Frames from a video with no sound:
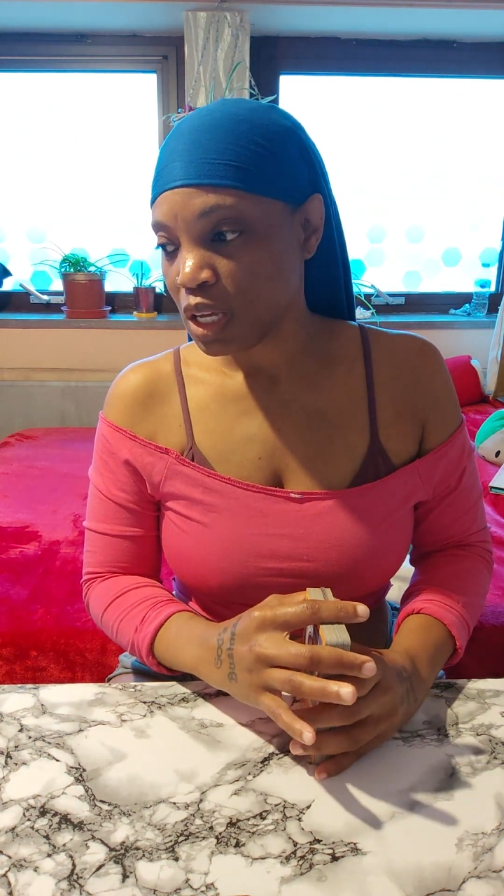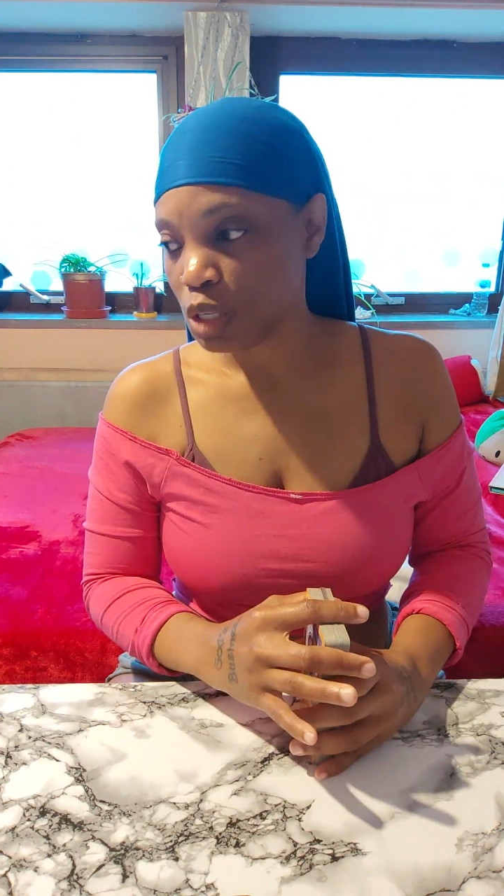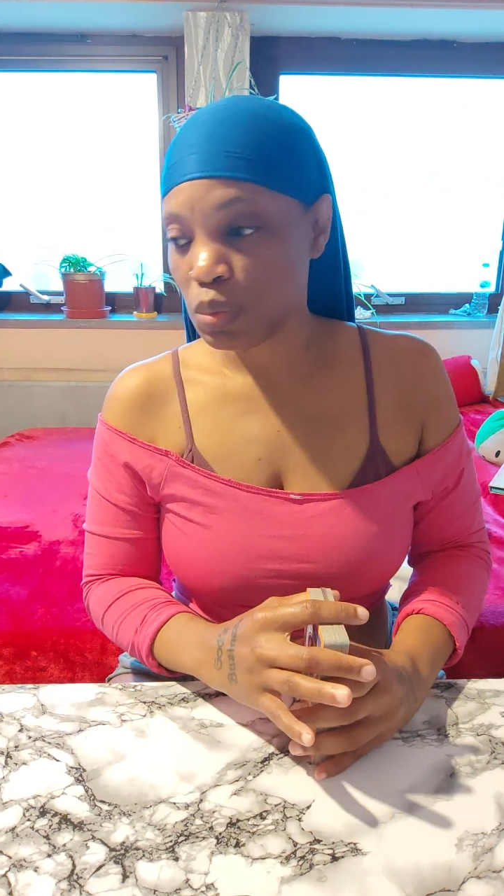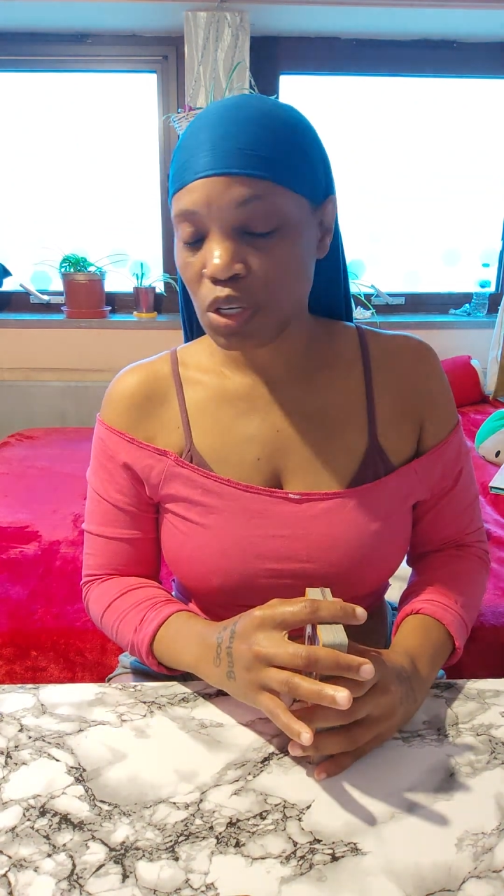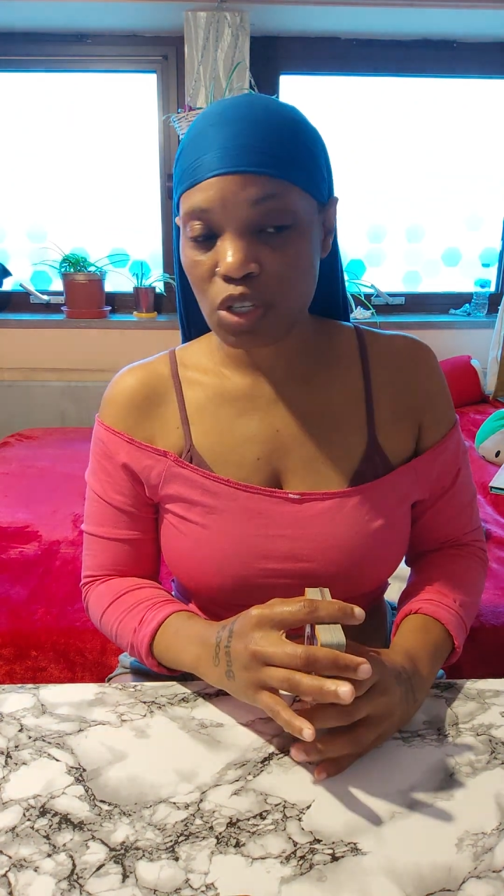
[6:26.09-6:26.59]

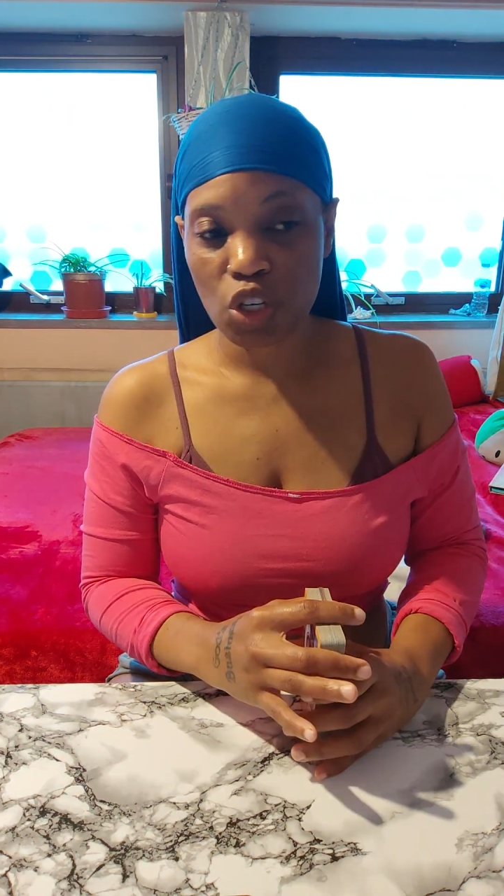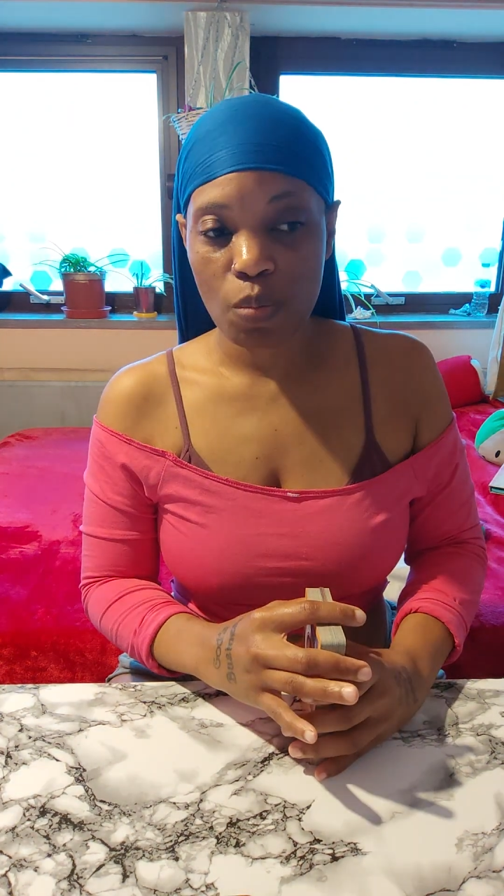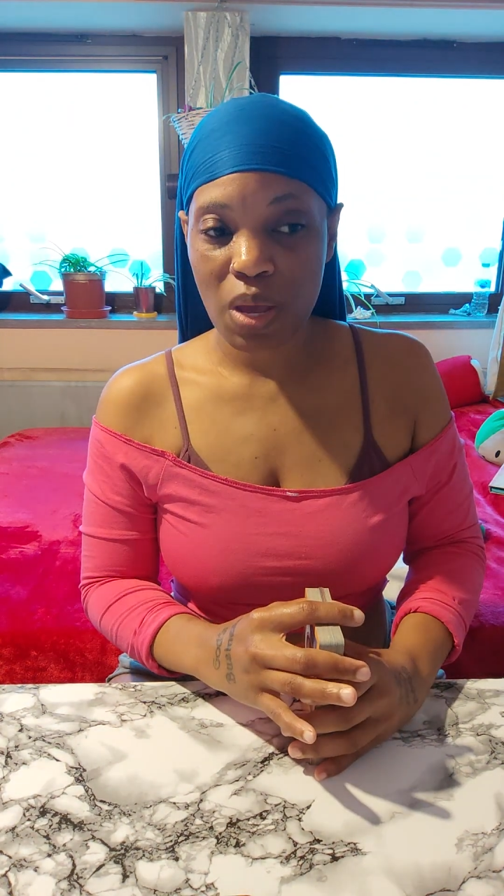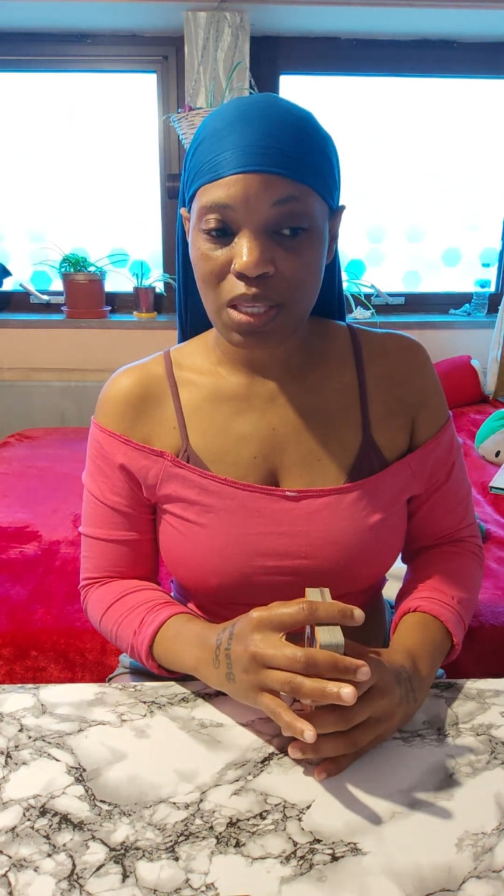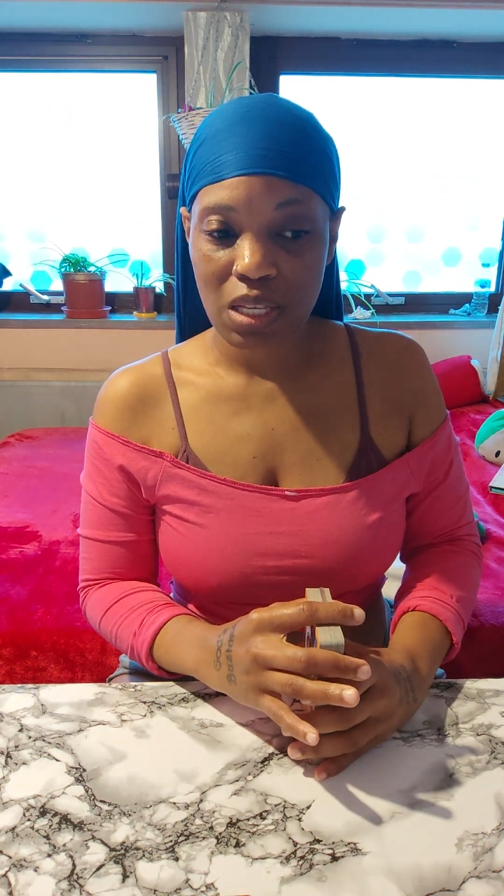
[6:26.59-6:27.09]
is because
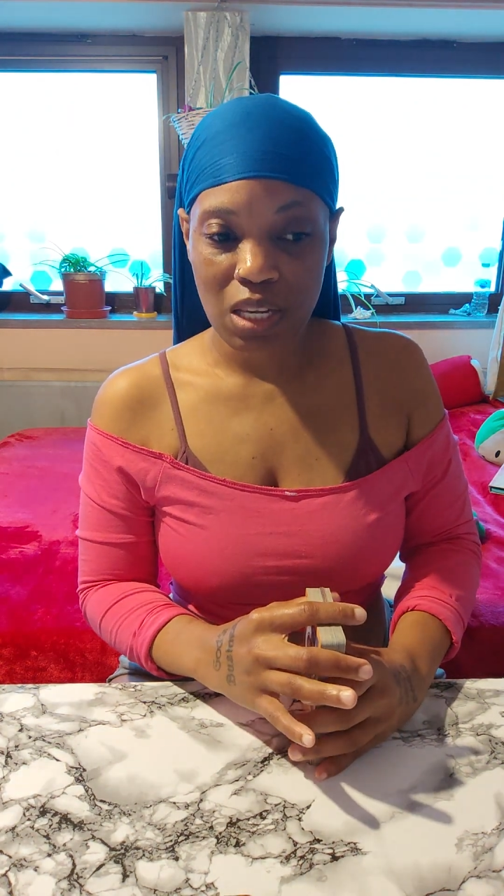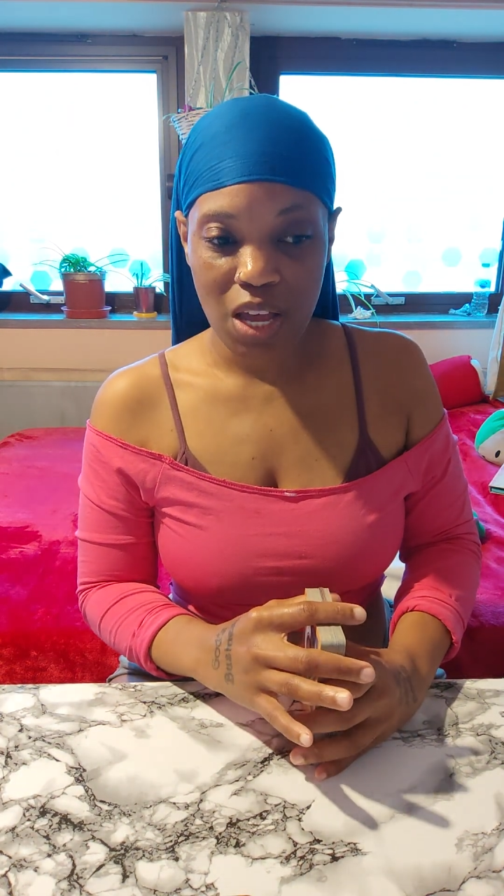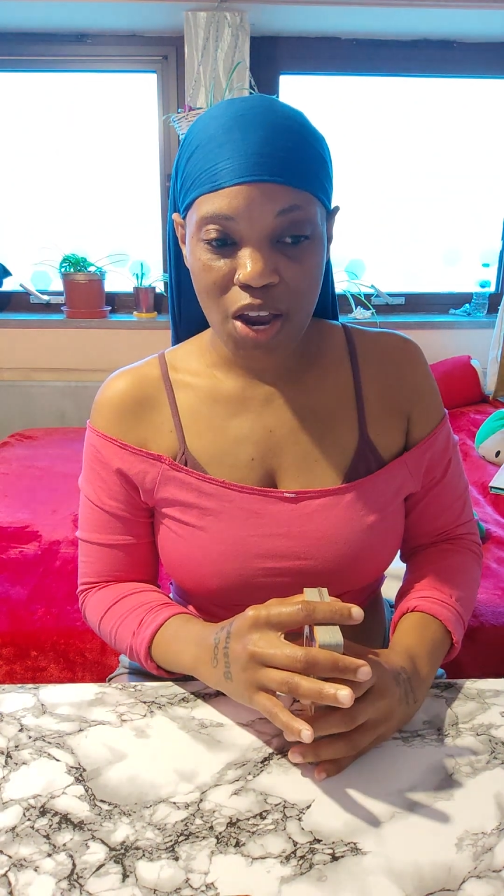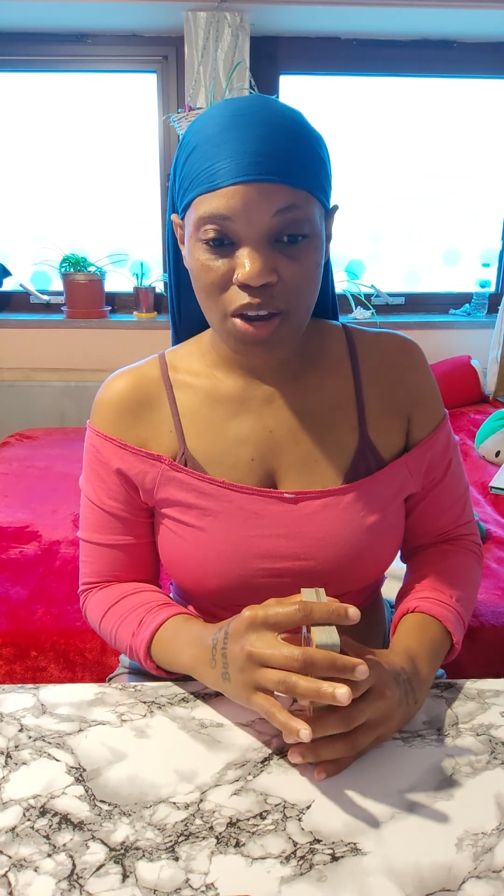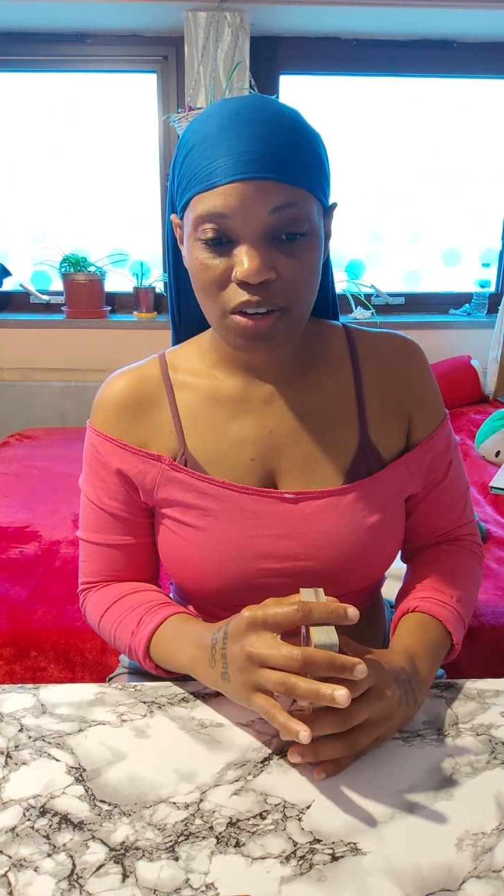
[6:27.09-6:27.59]
you're meant to
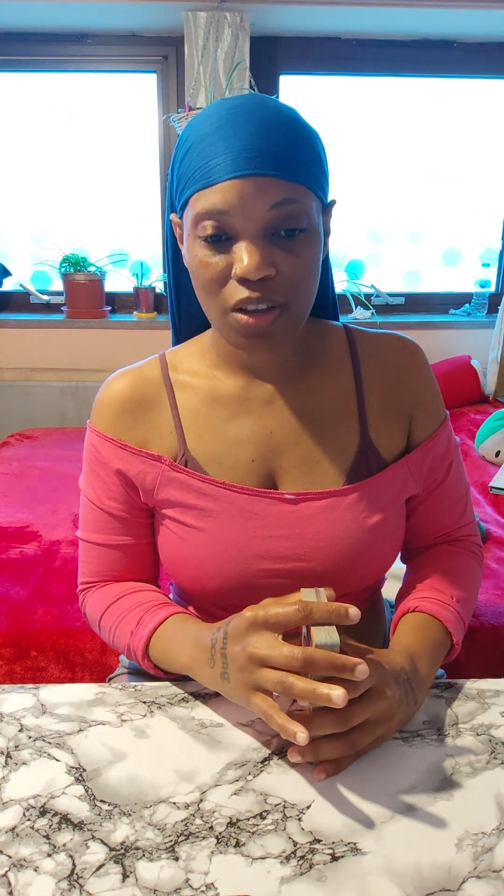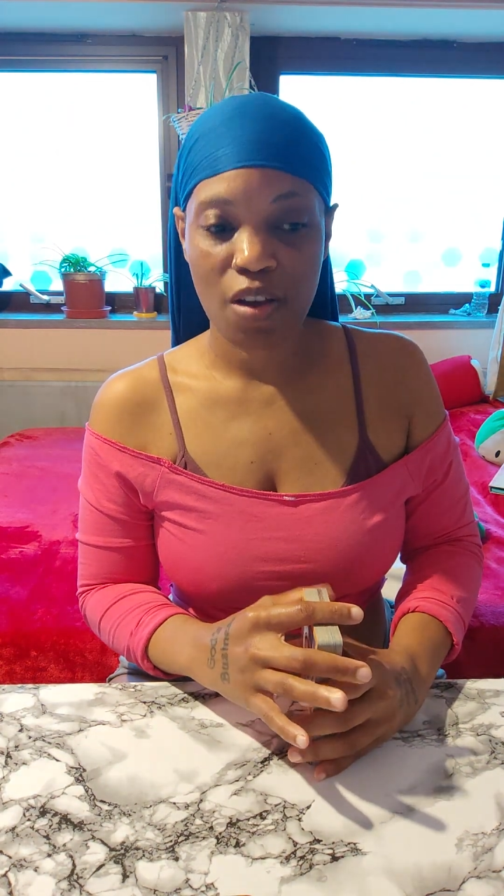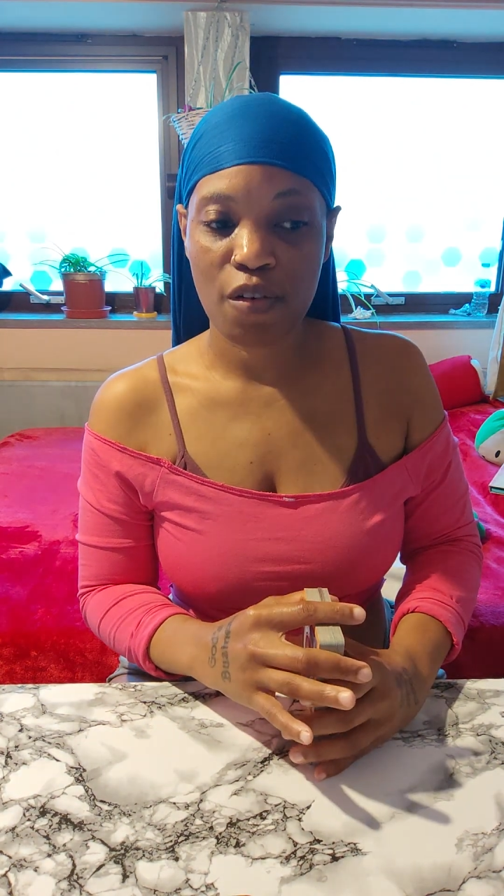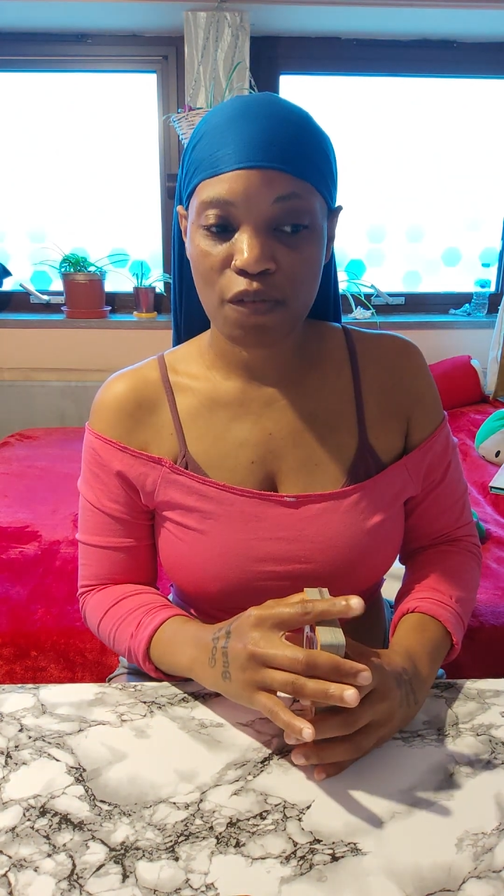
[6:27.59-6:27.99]
learn